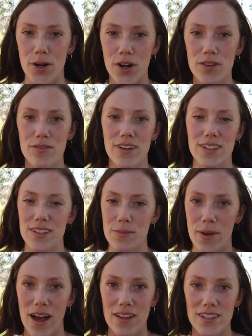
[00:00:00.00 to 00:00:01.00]

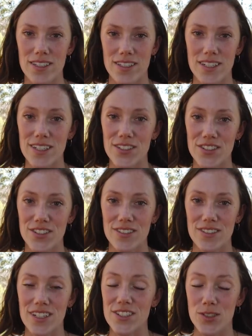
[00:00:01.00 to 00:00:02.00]
perfectly balanced
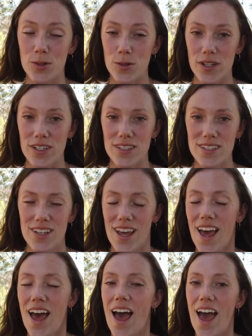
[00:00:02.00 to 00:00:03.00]
each each course.
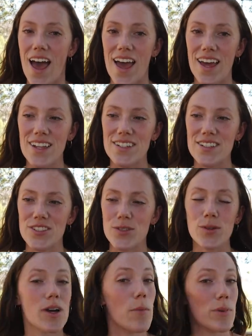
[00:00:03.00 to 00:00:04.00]
And
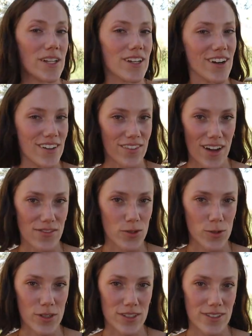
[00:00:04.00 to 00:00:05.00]
to accompany our five
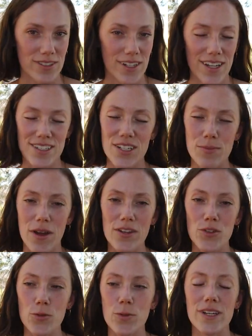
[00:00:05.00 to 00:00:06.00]
course tasting
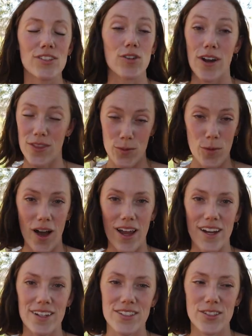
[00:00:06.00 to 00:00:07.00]
menu, we tried the
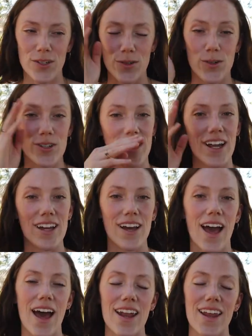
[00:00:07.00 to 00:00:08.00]
wine. So Jorge
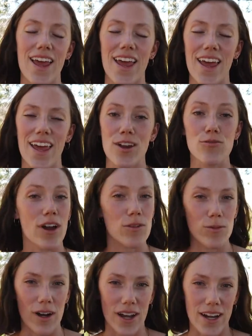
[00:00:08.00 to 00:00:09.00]
had a
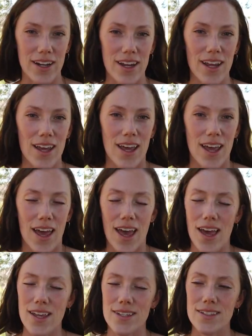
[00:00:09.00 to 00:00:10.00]
red wine,
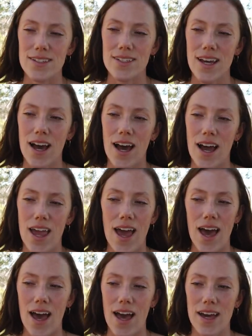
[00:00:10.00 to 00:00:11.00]
and I
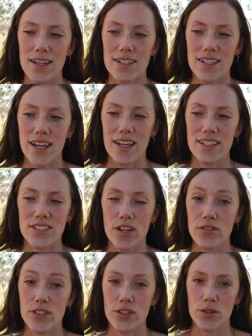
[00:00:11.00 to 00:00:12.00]
had a
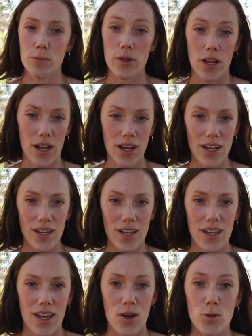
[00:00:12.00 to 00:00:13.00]
Sauvignon Blanc,
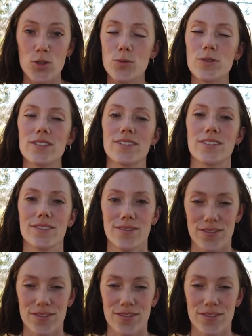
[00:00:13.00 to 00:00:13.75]
which was